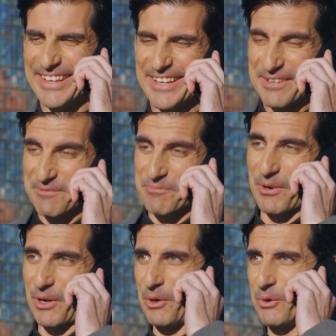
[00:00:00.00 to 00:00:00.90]

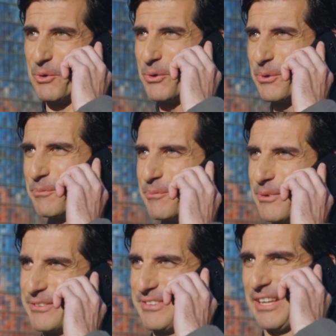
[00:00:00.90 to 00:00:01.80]
smart financial
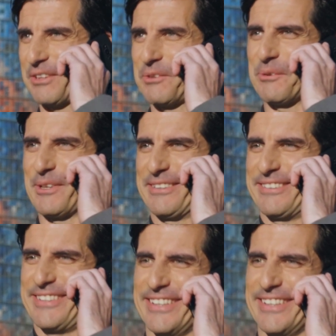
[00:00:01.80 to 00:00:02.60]
decisions with their money,